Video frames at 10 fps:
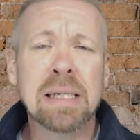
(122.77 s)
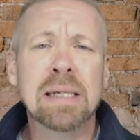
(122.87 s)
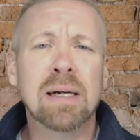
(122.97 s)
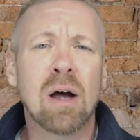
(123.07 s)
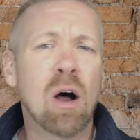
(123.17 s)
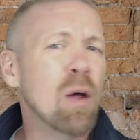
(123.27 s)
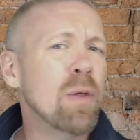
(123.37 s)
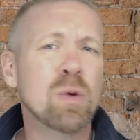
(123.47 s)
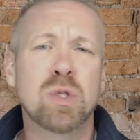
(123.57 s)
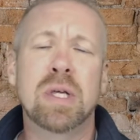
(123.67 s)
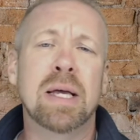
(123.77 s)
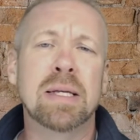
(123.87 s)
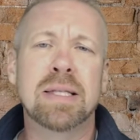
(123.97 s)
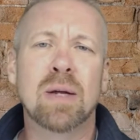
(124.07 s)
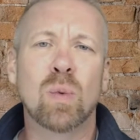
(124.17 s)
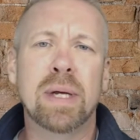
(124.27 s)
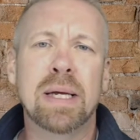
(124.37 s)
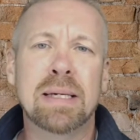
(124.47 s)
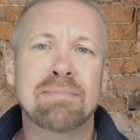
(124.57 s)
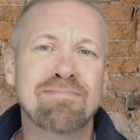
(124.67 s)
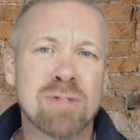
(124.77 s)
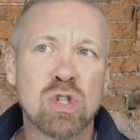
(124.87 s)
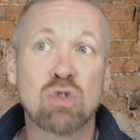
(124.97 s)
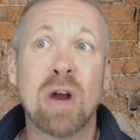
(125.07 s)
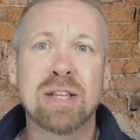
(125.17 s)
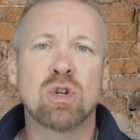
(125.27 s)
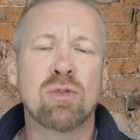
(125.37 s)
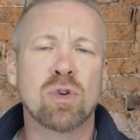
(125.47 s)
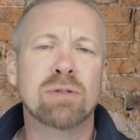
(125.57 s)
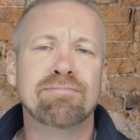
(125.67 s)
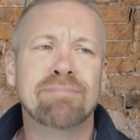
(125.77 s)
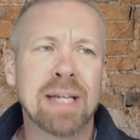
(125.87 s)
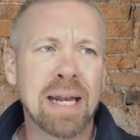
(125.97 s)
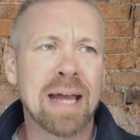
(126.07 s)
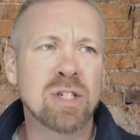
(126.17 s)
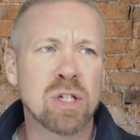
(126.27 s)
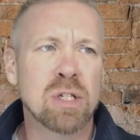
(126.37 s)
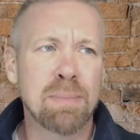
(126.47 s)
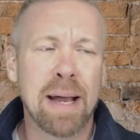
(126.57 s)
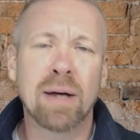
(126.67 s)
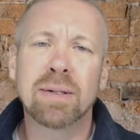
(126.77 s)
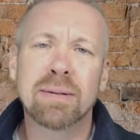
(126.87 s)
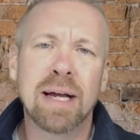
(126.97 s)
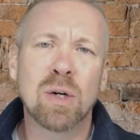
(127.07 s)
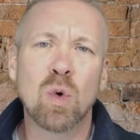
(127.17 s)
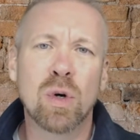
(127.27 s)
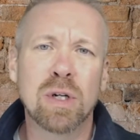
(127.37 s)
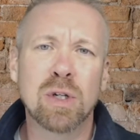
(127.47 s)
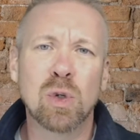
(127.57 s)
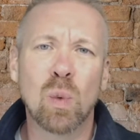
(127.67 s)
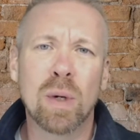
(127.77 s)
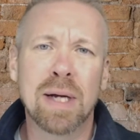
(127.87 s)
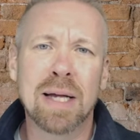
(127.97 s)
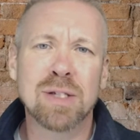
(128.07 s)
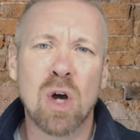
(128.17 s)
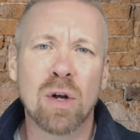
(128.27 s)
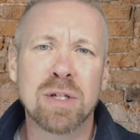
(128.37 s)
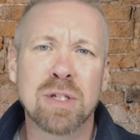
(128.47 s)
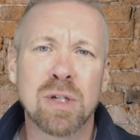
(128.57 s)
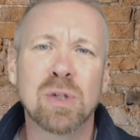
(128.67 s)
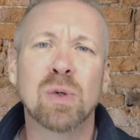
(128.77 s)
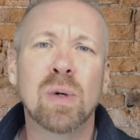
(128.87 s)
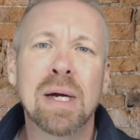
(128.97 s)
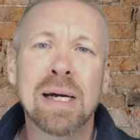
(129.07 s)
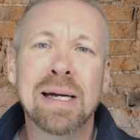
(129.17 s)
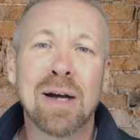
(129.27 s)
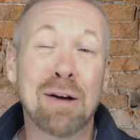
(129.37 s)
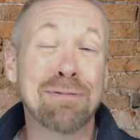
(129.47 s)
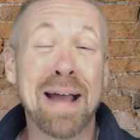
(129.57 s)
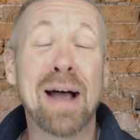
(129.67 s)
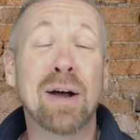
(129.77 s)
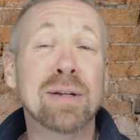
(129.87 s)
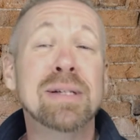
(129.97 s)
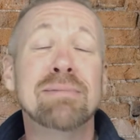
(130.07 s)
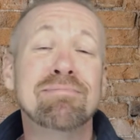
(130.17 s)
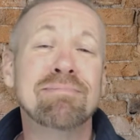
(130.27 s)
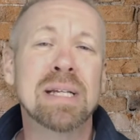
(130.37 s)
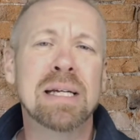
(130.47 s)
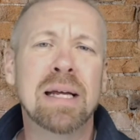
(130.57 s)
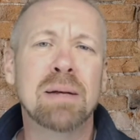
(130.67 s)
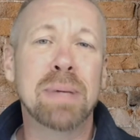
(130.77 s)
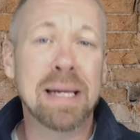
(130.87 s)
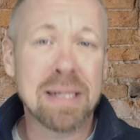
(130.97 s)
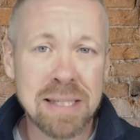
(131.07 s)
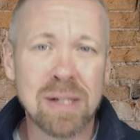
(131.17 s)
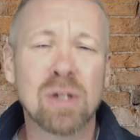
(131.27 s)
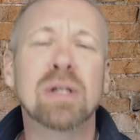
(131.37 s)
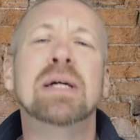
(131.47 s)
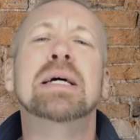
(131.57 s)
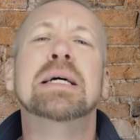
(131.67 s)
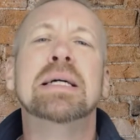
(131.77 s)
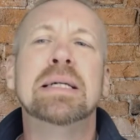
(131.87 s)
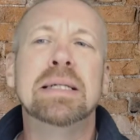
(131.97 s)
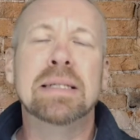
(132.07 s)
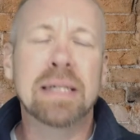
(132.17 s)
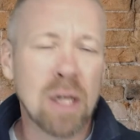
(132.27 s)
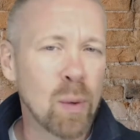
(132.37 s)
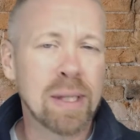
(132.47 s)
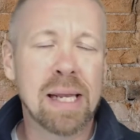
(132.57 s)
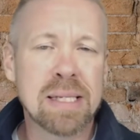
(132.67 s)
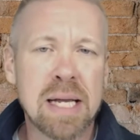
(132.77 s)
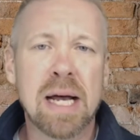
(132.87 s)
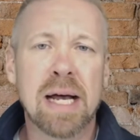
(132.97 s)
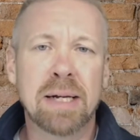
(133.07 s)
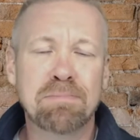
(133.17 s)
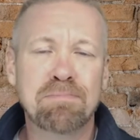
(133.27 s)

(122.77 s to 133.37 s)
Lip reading: All those things that we stress over, get anxious about, in order to do what God's called us to do, are found in being still and knowing that he's God.